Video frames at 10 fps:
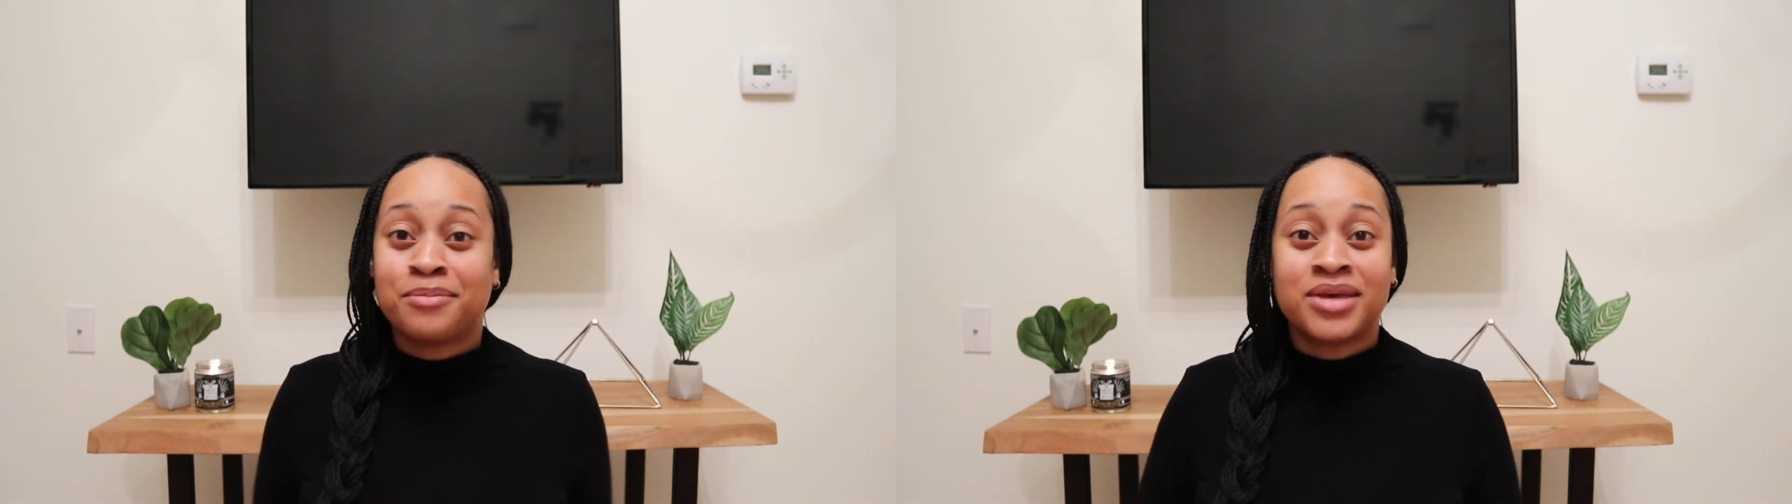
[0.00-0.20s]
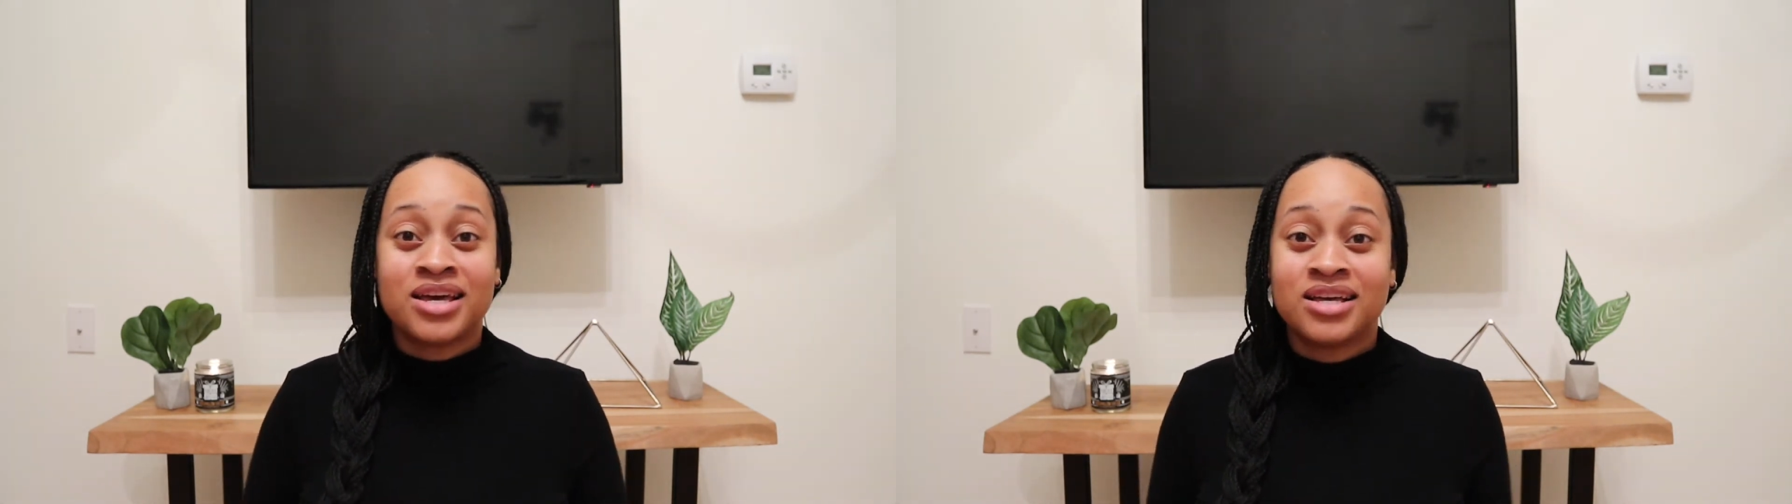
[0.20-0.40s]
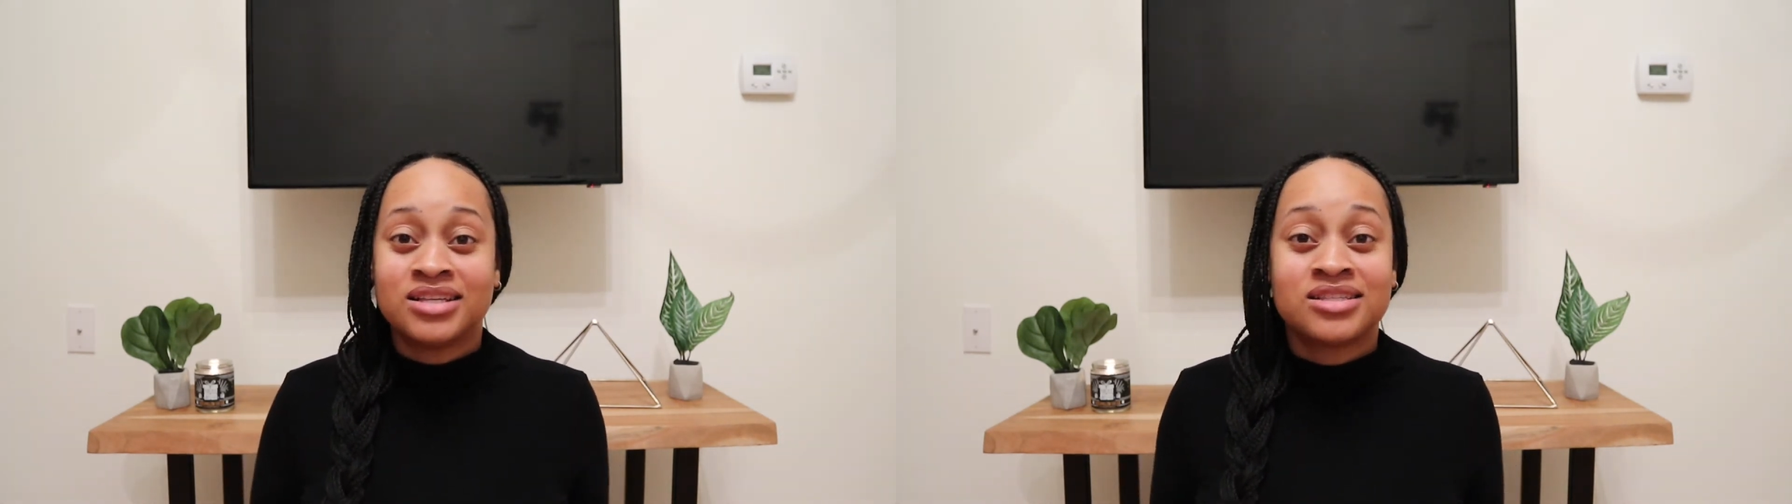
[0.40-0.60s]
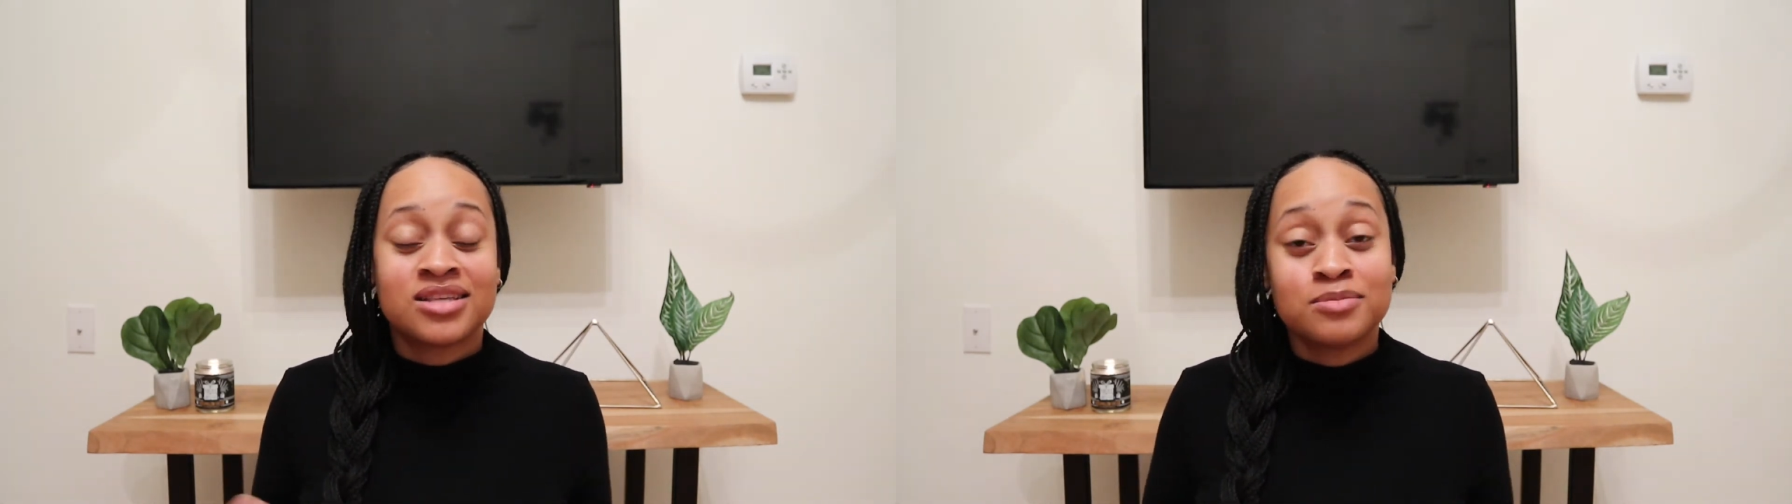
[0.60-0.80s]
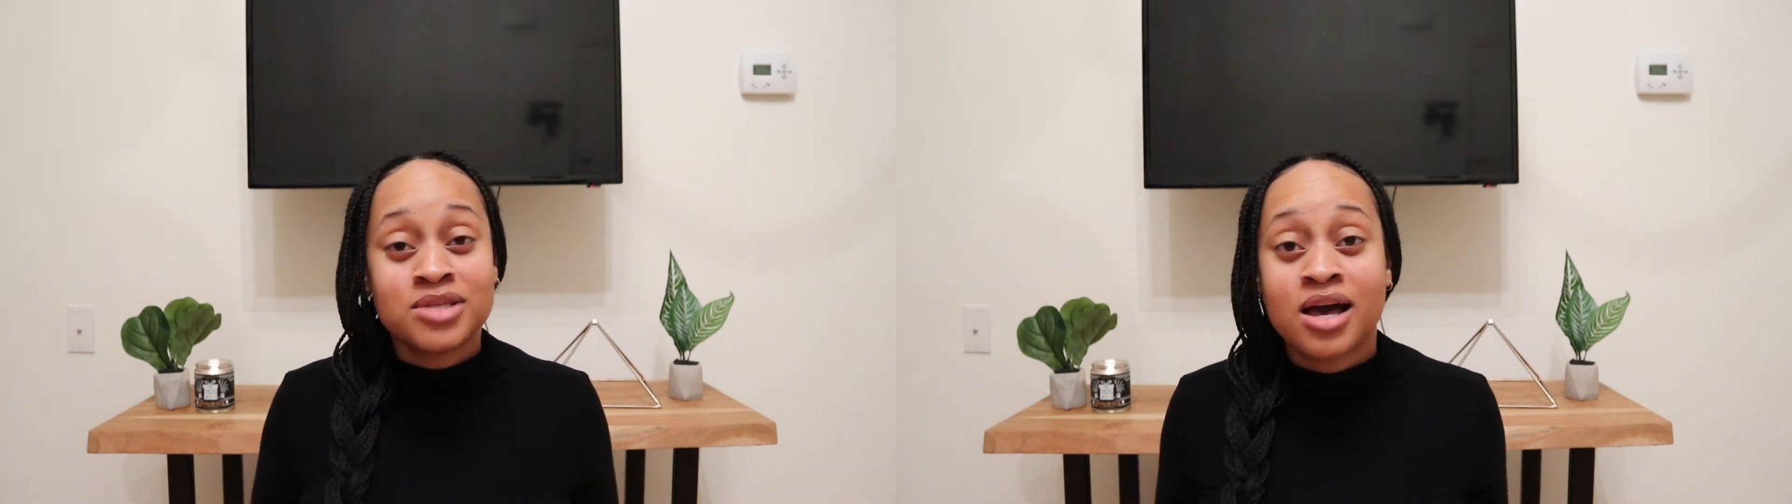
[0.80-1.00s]
because
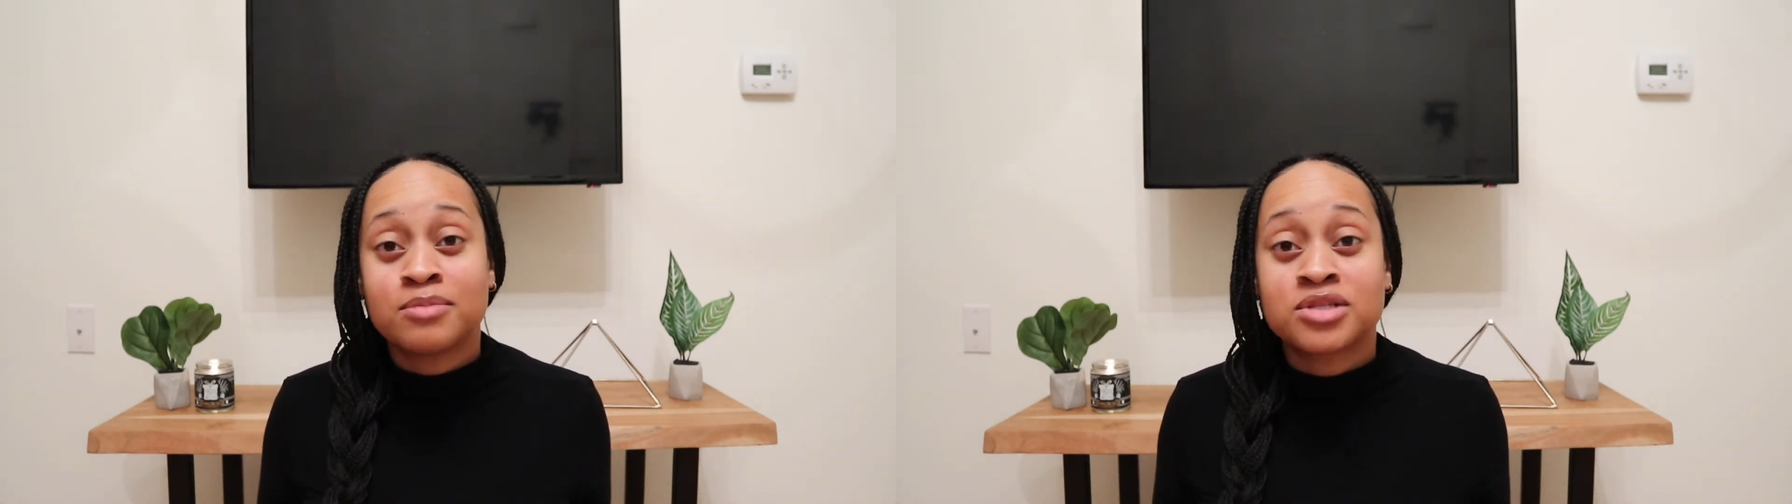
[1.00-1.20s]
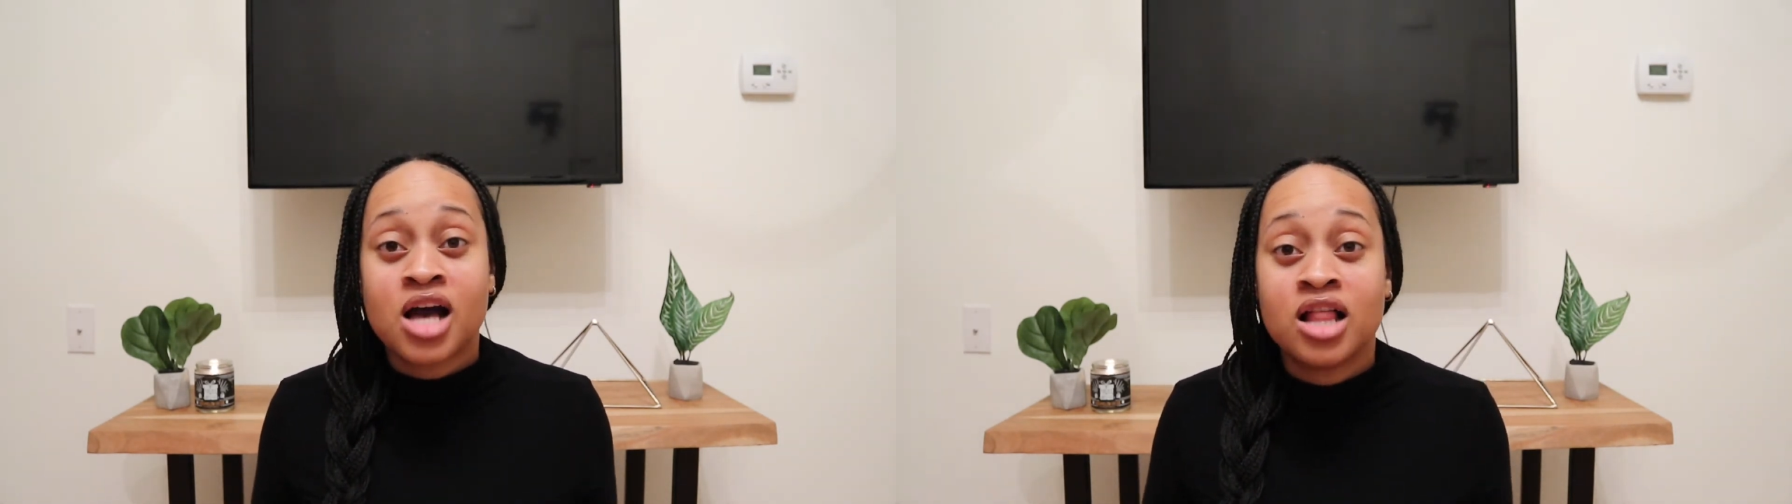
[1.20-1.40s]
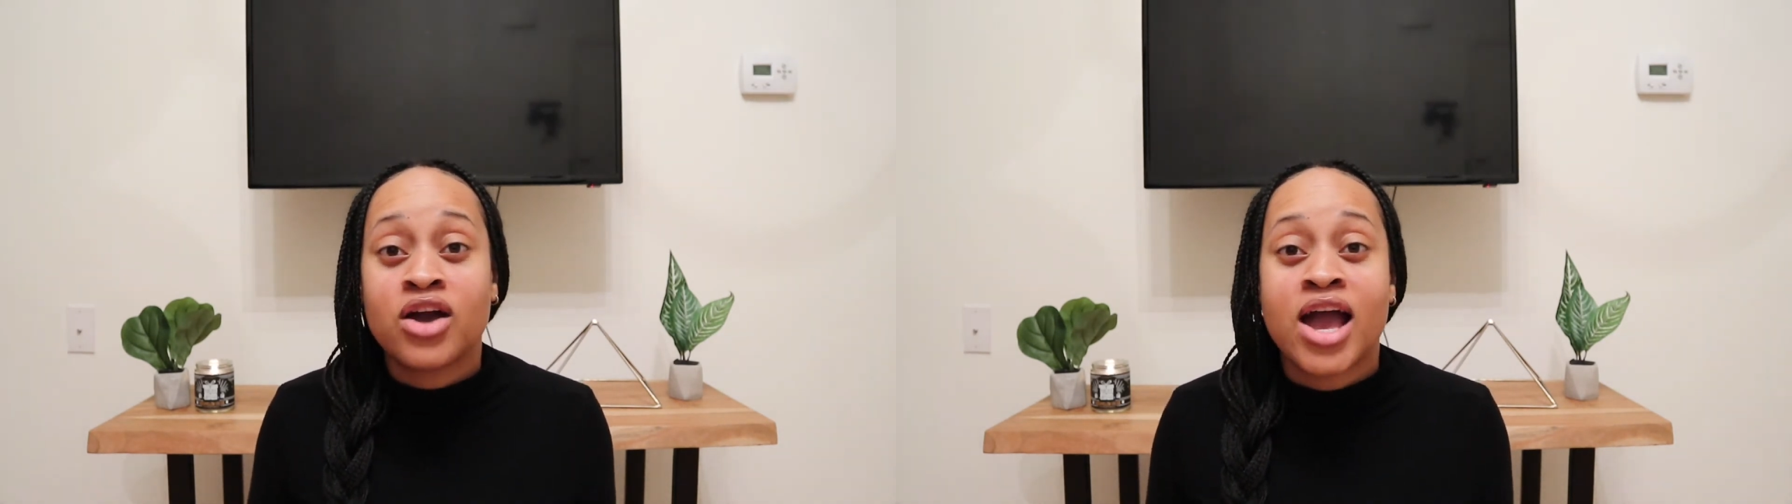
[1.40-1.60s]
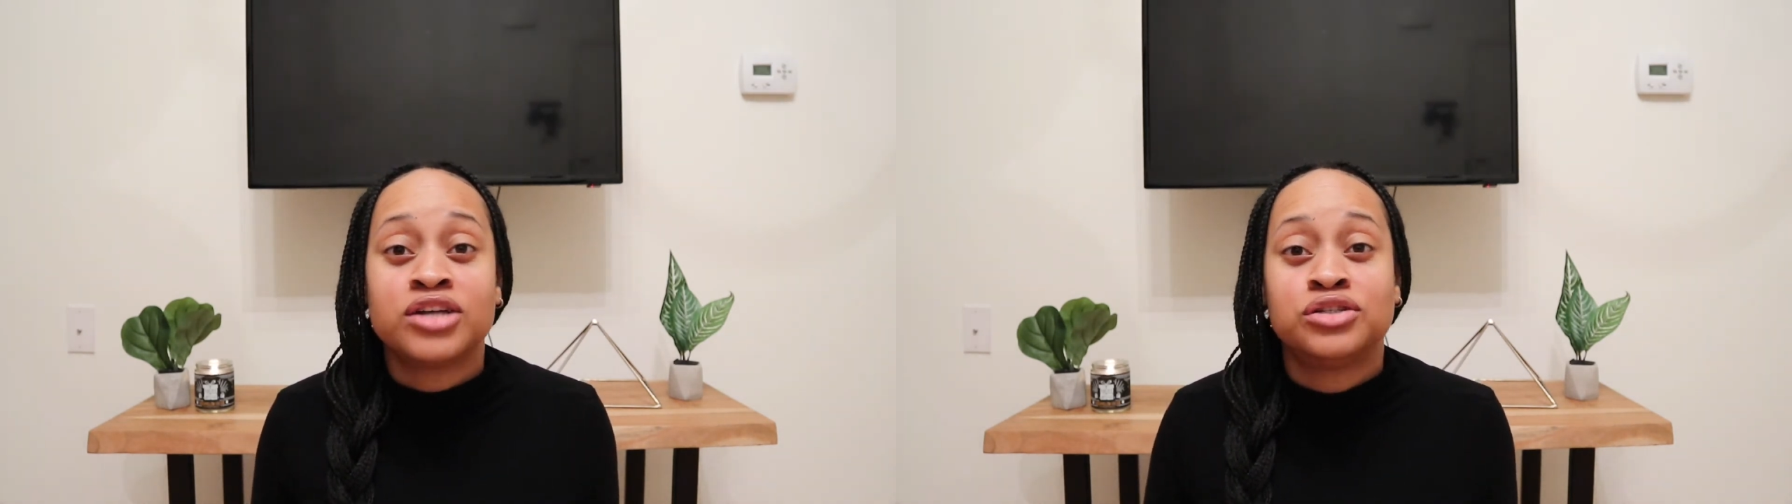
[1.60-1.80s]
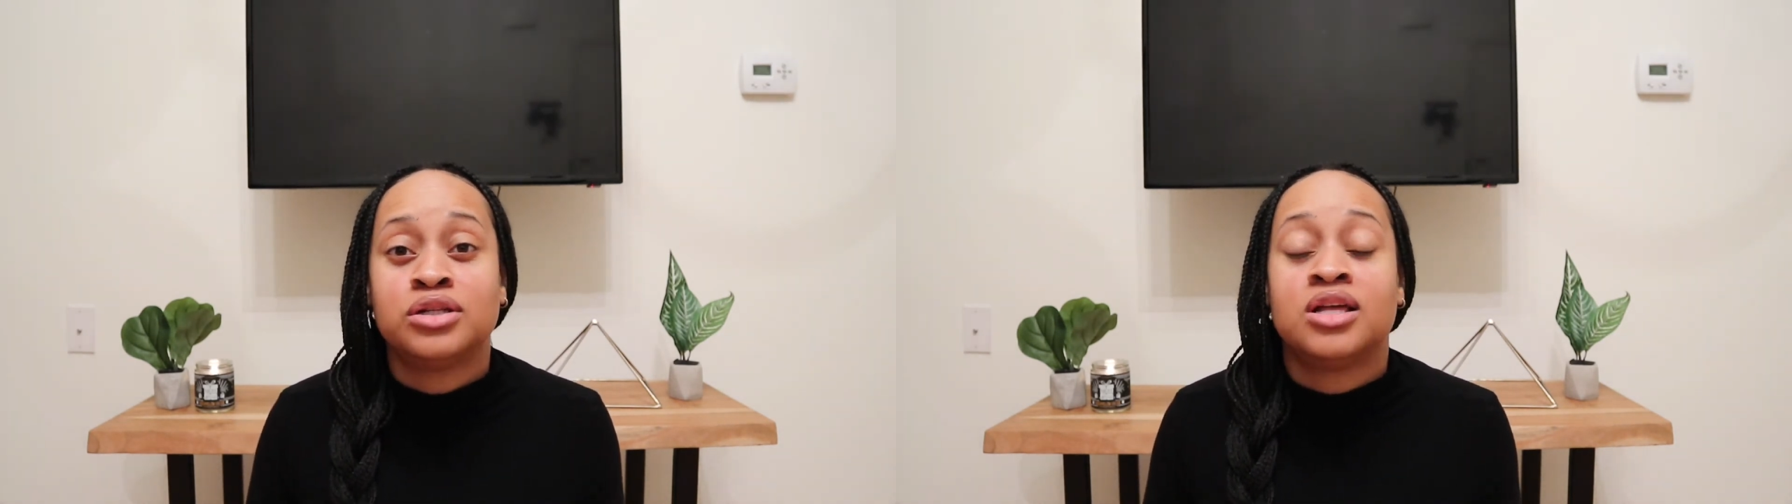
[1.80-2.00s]
sometimes color
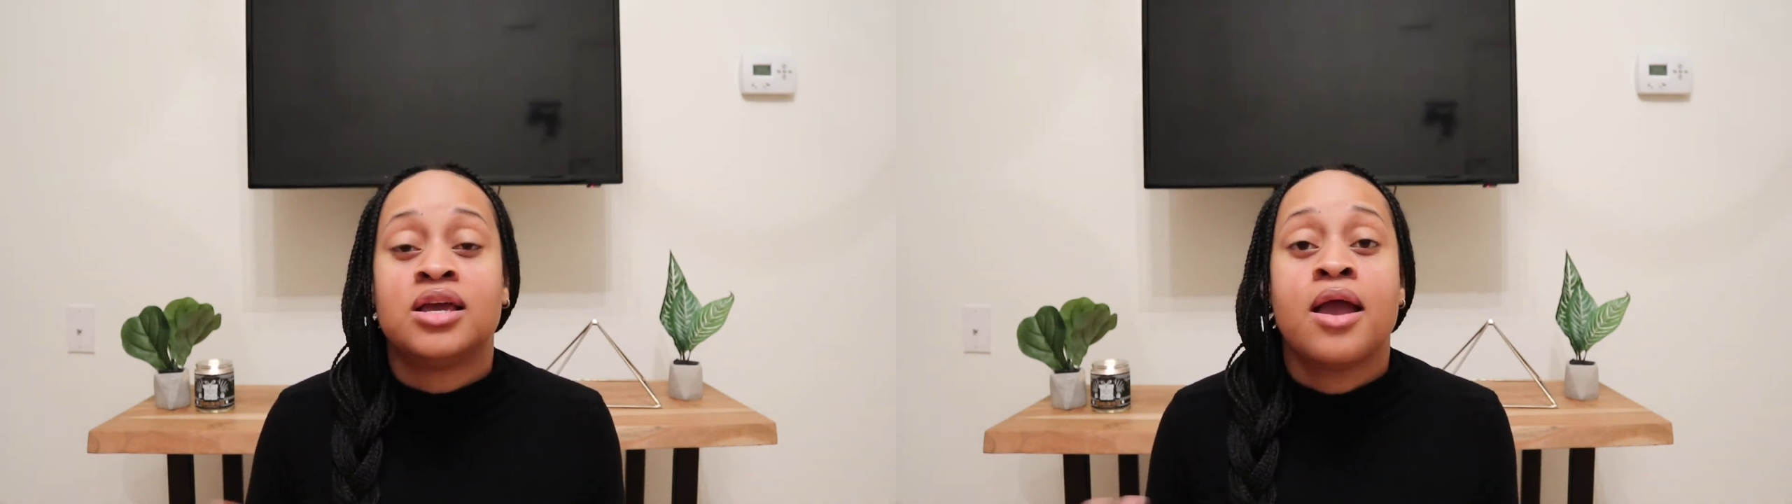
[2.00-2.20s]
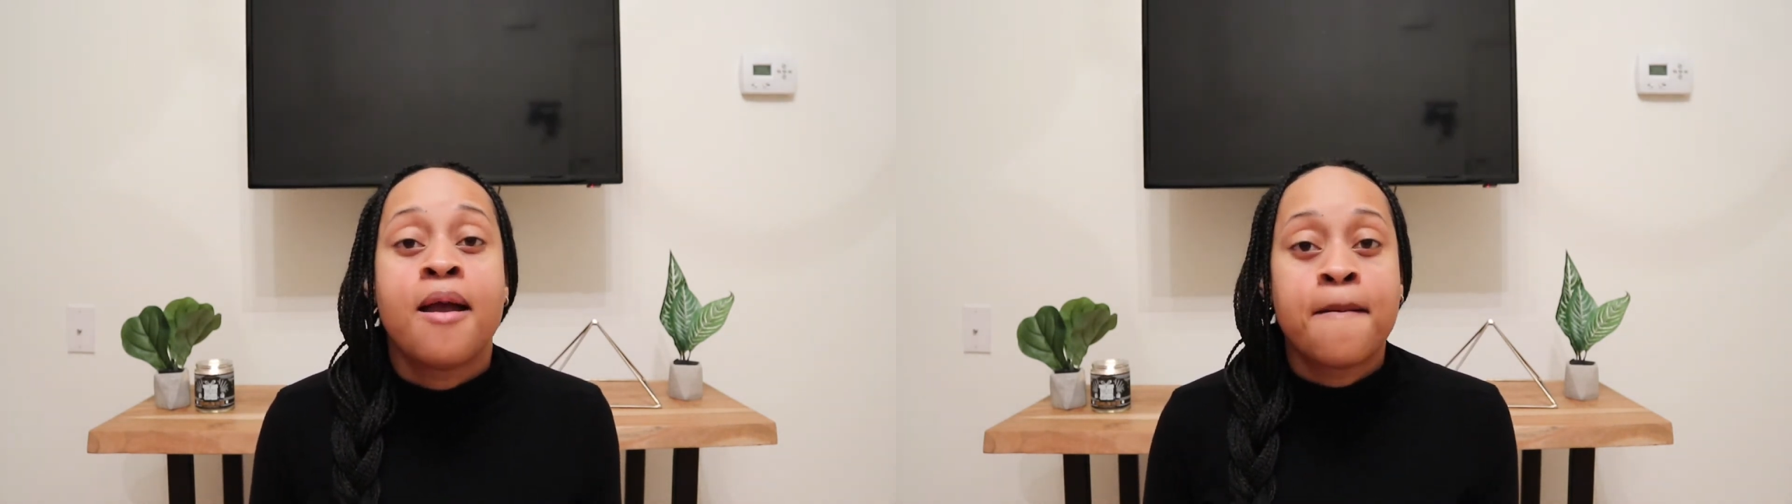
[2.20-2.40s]
actually